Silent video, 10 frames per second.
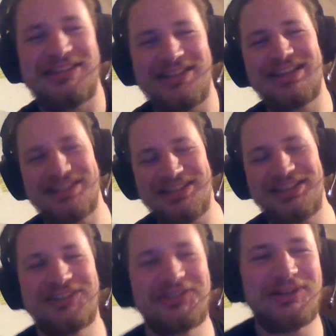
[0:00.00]

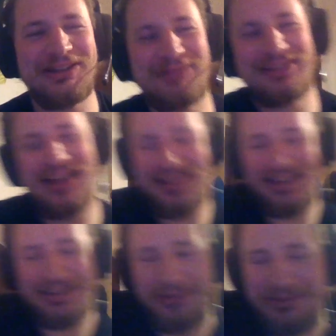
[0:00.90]
think you know what I mean. I
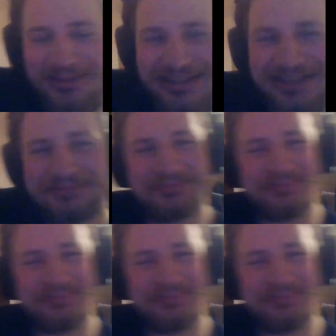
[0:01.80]
think you know what I mean. Yeah.